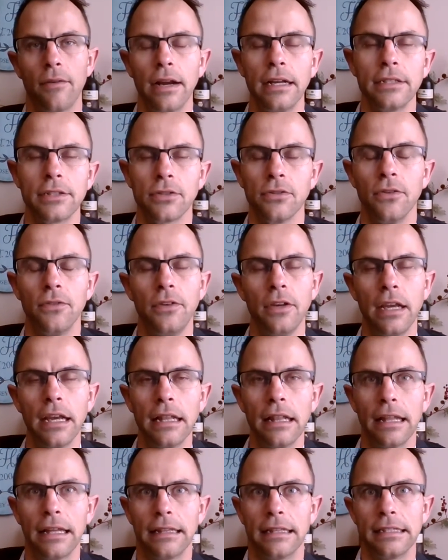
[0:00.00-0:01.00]
right? So if you
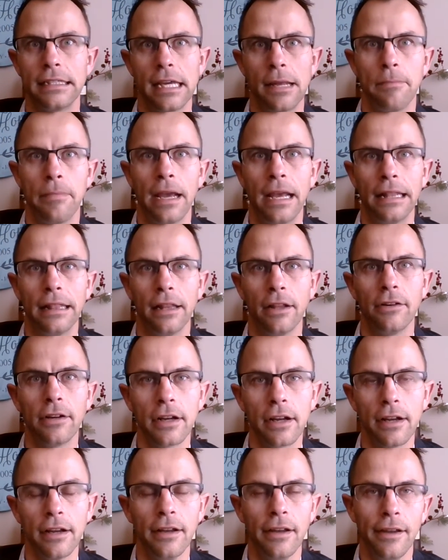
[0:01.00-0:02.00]
get like the deadpan
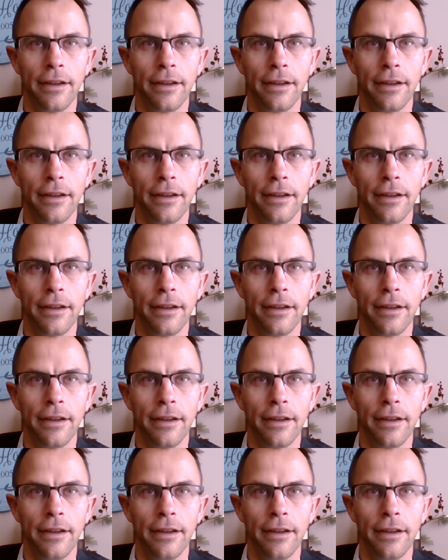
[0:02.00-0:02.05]
look,